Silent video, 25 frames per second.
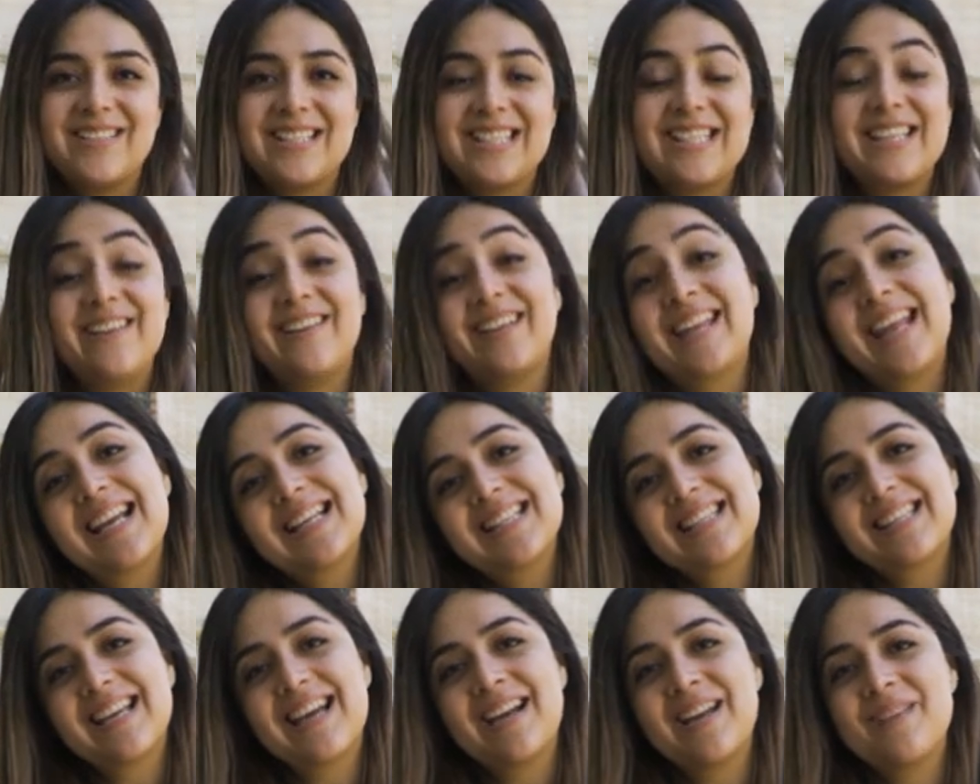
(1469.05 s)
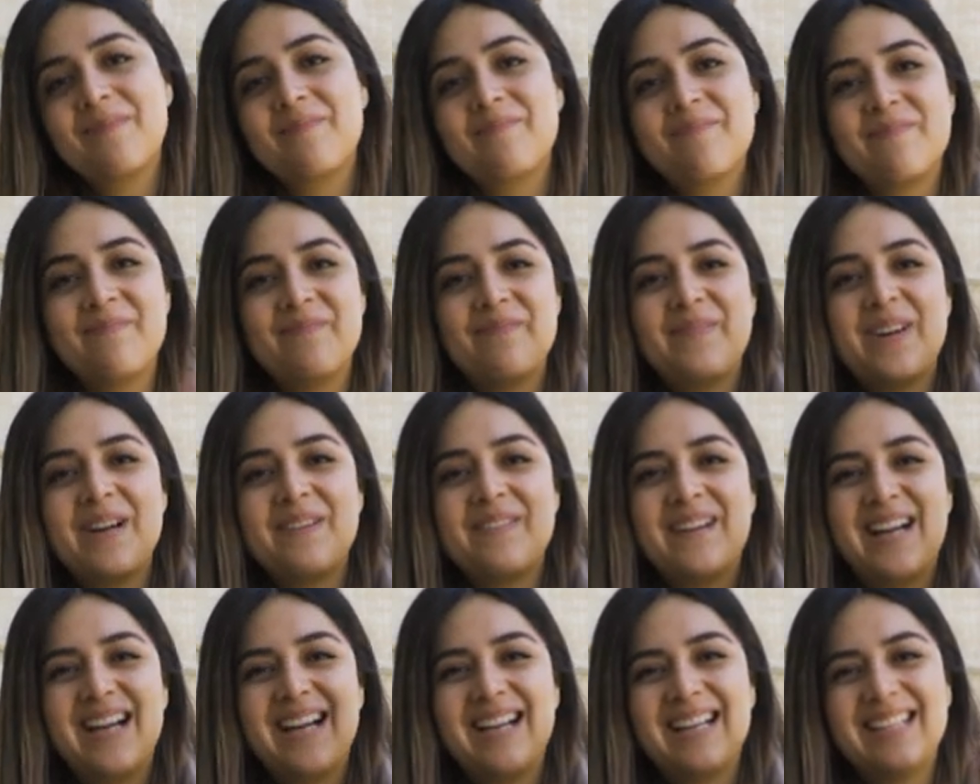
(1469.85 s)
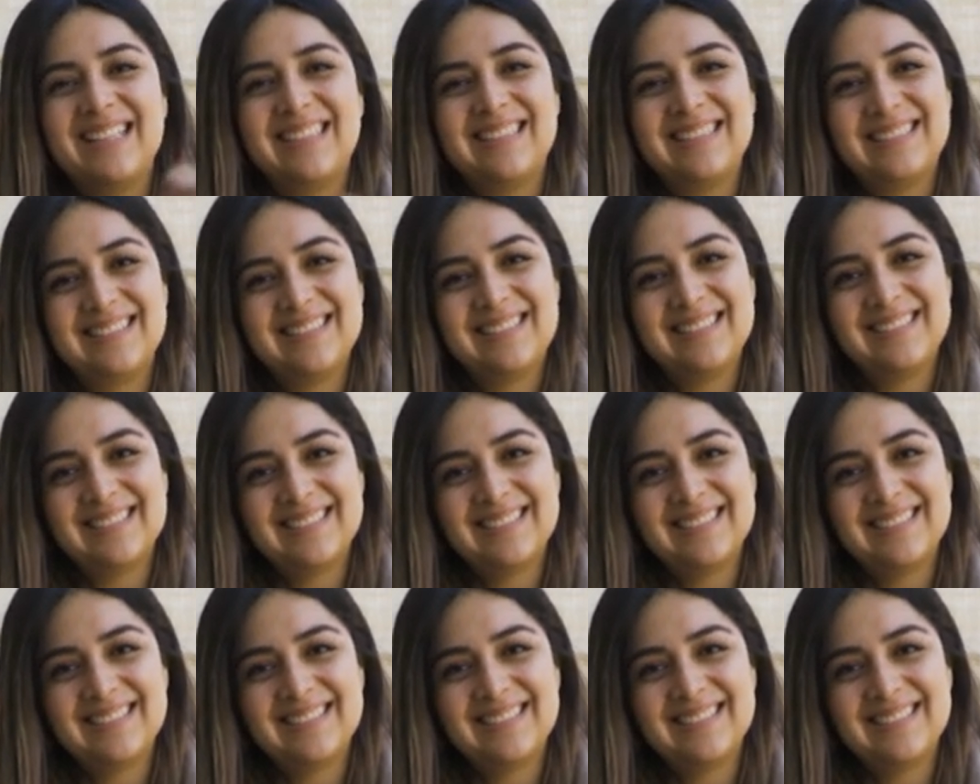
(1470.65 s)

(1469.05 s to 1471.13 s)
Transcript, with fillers: See you next time. Bye bye.